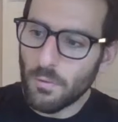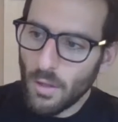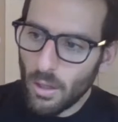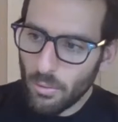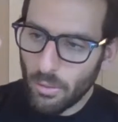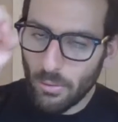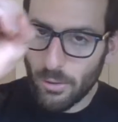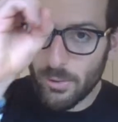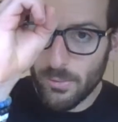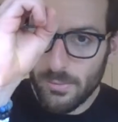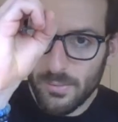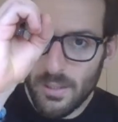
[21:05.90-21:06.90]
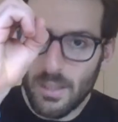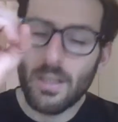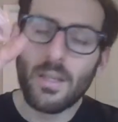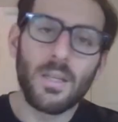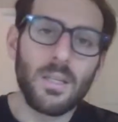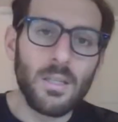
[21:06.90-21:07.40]
flow through,
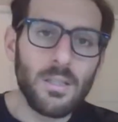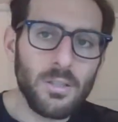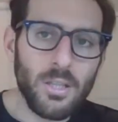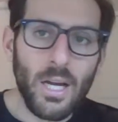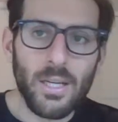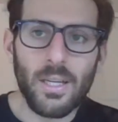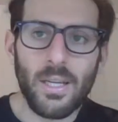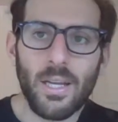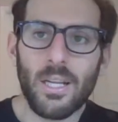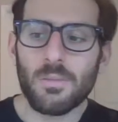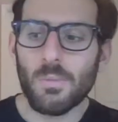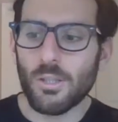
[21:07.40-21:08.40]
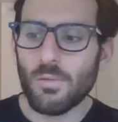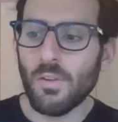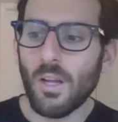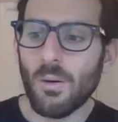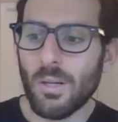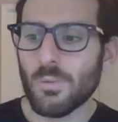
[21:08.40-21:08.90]
you're not going to get as much
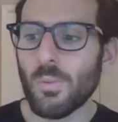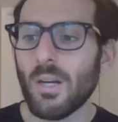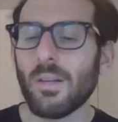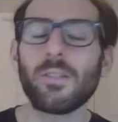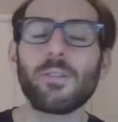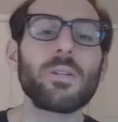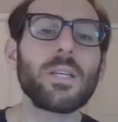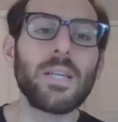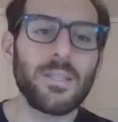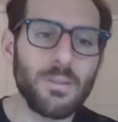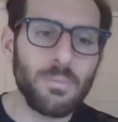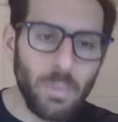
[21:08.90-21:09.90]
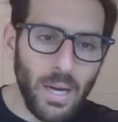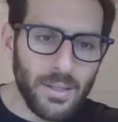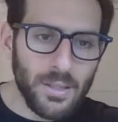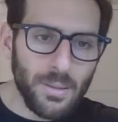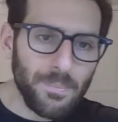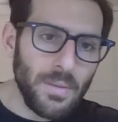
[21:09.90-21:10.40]
flow as well, and you can get some
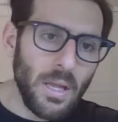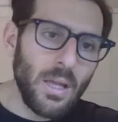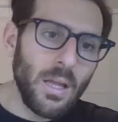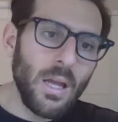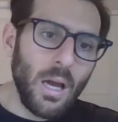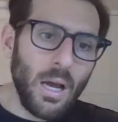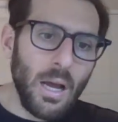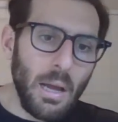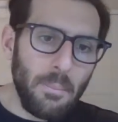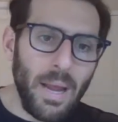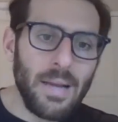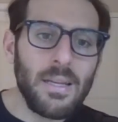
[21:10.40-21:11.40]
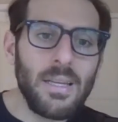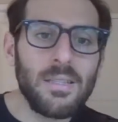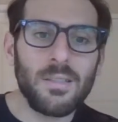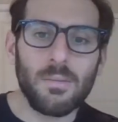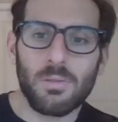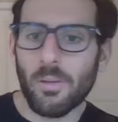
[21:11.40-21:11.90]
backup. Uh,
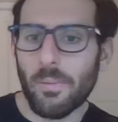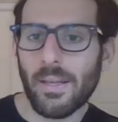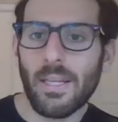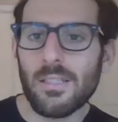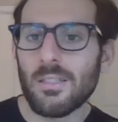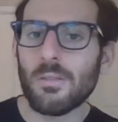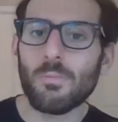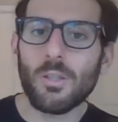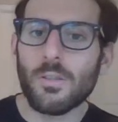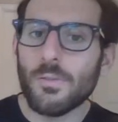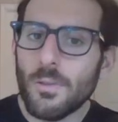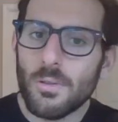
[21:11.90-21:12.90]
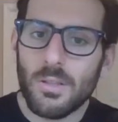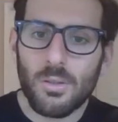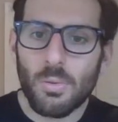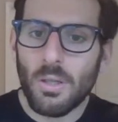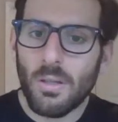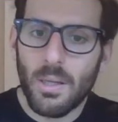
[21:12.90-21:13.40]
magnesium. So magnesium-rich foods
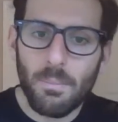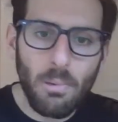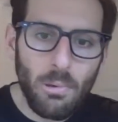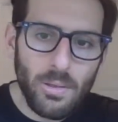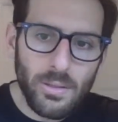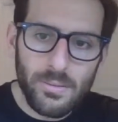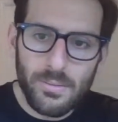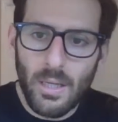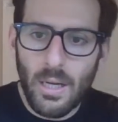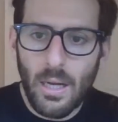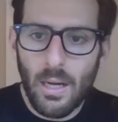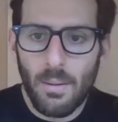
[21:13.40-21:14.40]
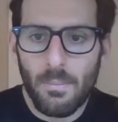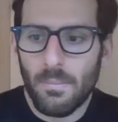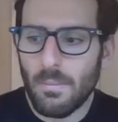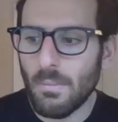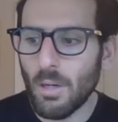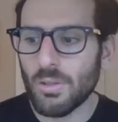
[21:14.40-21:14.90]
is really important. Um,
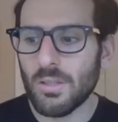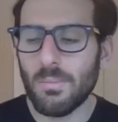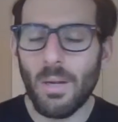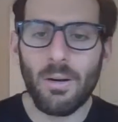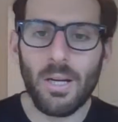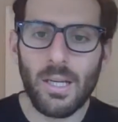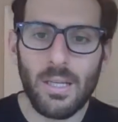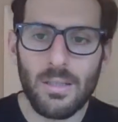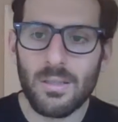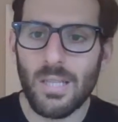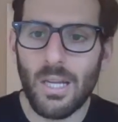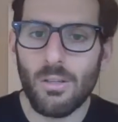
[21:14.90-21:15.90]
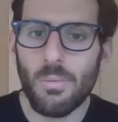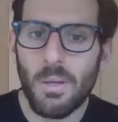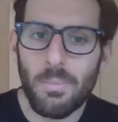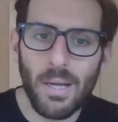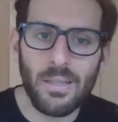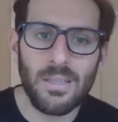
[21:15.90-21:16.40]
most Americans tend to
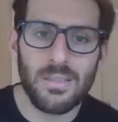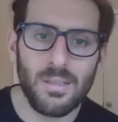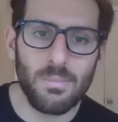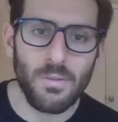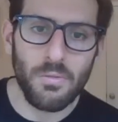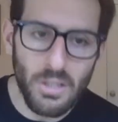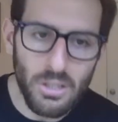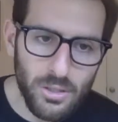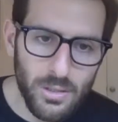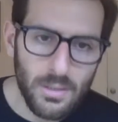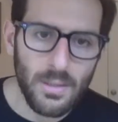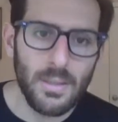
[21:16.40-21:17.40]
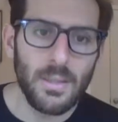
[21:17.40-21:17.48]
be magnesium deficient.